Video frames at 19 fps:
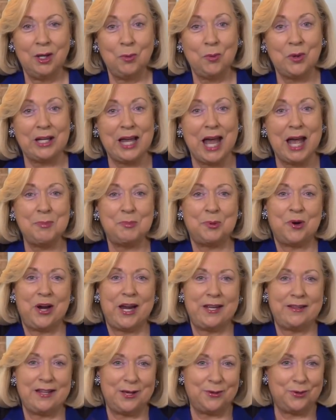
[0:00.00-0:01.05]
Well, I
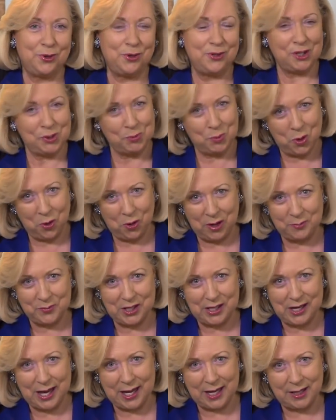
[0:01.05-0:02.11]
pray that through this program
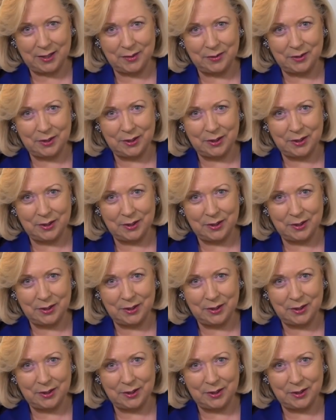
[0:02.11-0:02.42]
today,